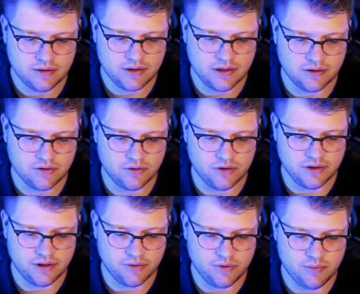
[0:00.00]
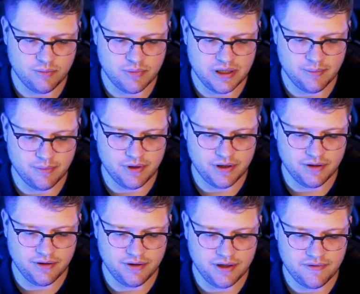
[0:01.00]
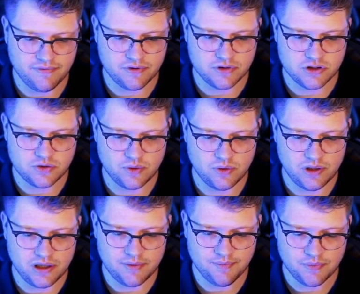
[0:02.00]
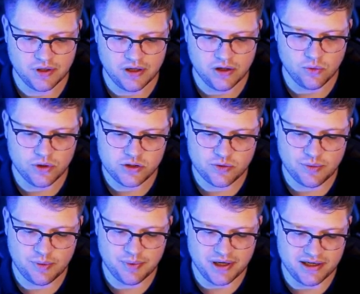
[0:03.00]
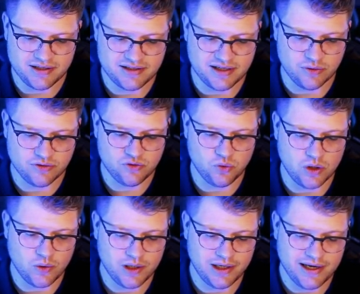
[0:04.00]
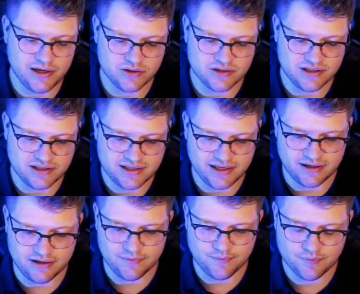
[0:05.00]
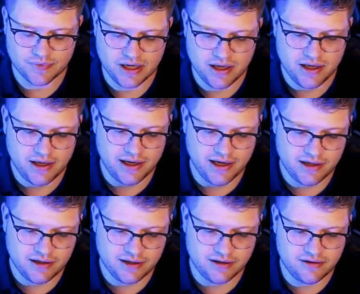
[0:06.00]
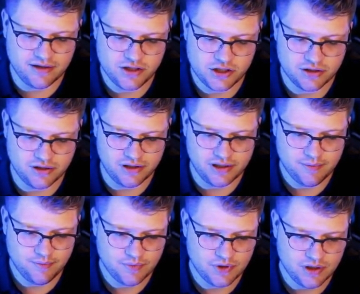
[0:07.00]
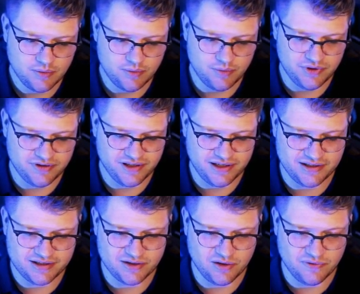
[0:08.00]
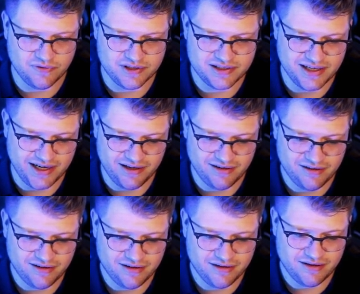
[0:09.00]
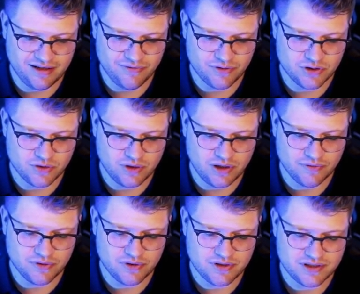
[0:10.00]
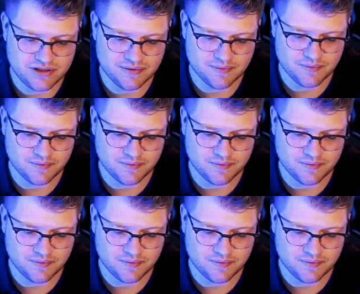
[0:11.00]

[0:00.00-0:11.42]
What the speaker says: We can call here remember nav controller, which will be passed down to our layouts in a second. And additionally, besides of assigning the nav controller, of course,